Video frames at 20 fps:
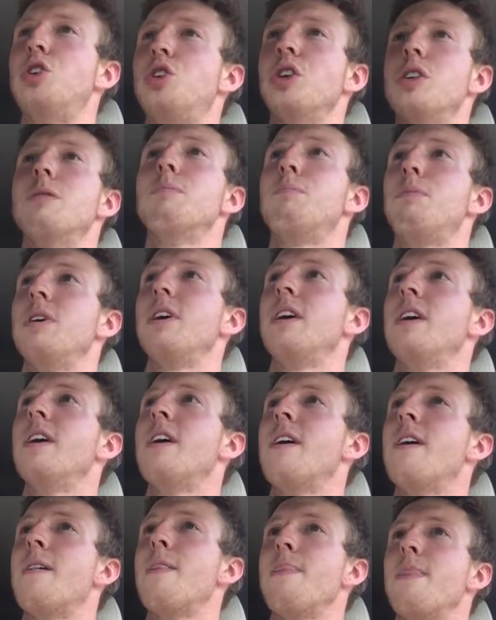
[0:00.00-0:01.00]
shouldn't be
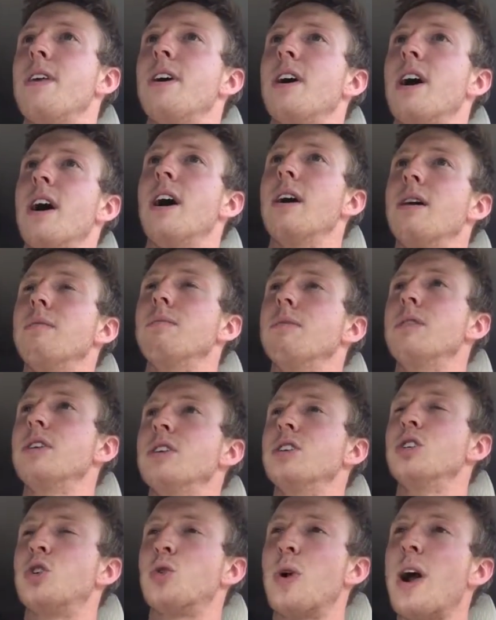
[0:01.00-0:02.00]

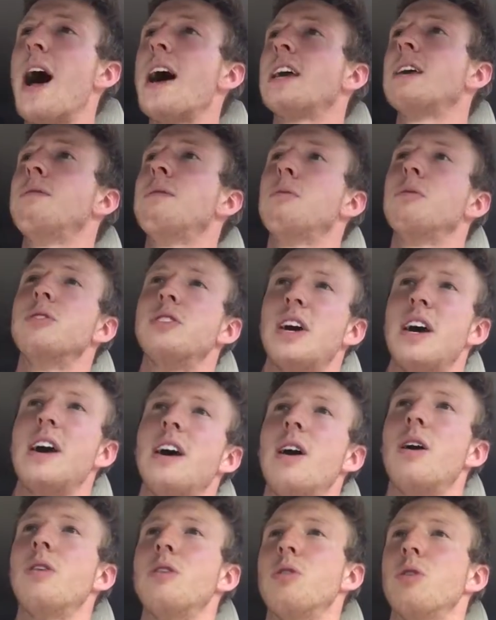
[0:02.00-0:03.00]
dragging people
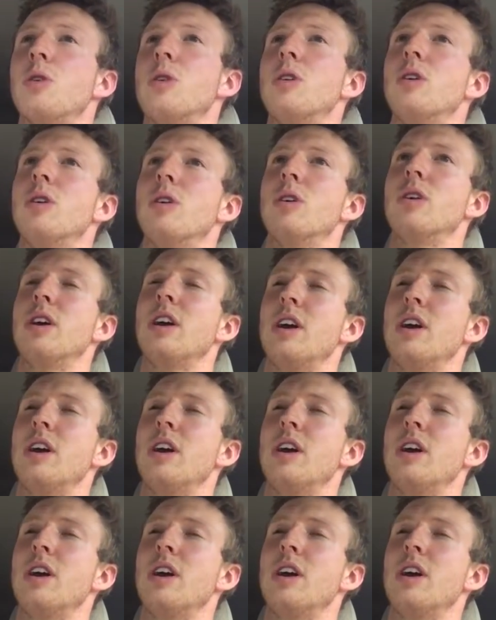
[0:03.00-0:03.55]
down or